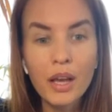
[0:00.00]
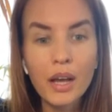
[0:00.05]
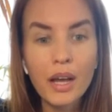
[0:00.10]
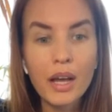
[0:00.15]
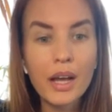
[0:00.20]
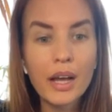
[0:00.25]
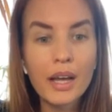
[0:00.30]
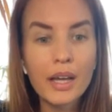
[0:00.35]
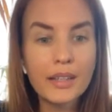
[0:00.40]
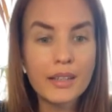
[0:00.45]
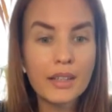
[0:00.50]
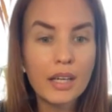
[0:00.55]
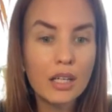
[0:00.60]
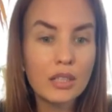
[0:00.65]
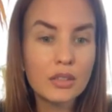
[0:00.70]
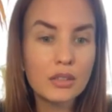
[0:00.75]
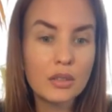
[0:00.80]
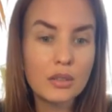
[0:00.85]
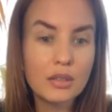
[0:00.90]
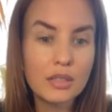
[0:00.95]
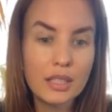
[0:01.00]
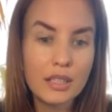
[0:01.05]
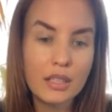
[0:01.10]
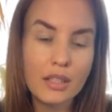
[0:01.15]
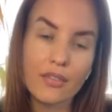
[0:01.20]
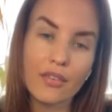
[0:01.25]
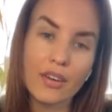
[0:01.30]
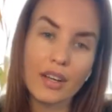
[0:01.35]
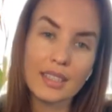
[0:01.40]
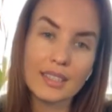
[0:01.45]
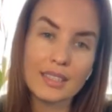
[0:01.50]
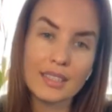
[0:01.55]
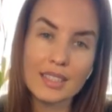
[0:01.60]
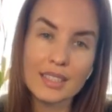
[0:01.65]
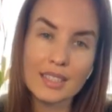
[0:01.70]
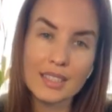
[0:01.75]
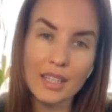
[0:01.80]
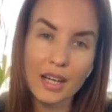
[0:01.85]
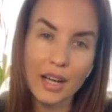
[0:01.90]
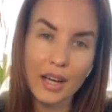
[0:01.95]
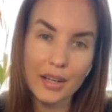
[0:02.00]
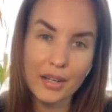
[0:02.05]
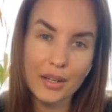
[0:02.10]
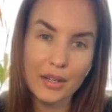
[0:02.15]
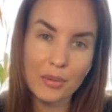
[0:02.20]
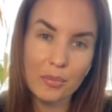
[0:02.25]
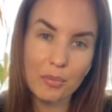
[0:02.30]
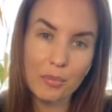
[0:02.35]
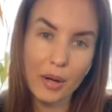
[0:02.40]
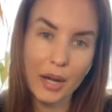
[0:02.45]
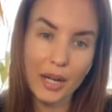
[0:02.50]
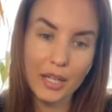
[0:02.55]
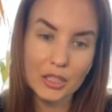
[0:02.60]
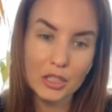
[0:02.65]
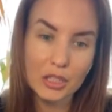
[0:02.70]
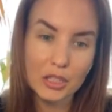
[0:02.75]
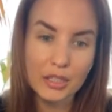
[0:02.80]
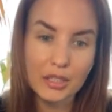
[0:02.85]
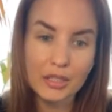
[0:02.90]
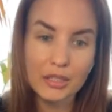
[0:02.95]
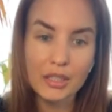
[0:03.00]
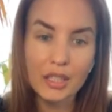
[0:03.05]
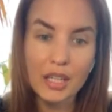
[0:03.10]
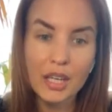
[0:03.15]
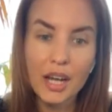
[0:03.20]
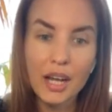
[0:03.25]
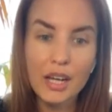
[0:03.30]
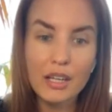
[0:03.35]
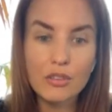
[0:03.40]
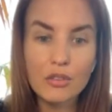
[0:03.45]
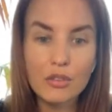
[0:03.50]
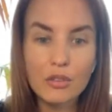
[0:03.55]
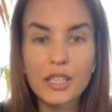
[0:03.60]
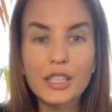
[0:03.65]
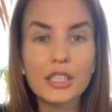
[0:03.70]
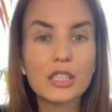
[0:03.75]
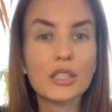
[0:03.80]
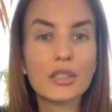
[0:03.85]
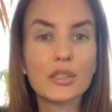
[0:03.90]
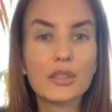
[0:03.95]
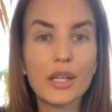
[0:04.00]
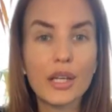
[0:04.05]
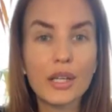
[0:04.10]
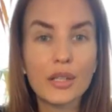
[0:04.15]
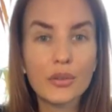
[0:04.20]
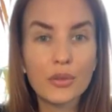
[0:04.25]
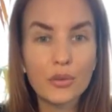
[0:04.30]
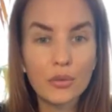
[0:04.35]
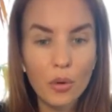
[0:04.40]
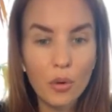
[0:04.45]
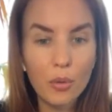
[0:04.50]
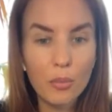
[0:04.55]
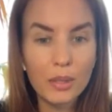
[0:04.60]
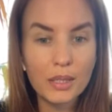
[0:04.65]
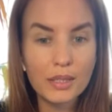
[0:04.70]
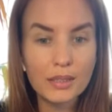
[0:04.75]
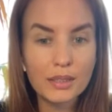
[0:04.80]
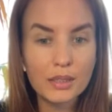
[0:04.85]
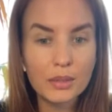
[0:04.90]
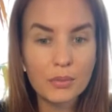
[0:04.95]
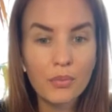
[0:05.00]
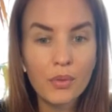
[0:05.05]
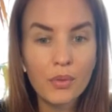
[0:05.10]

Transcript: It also signifies desire, passion, aggression, and romance,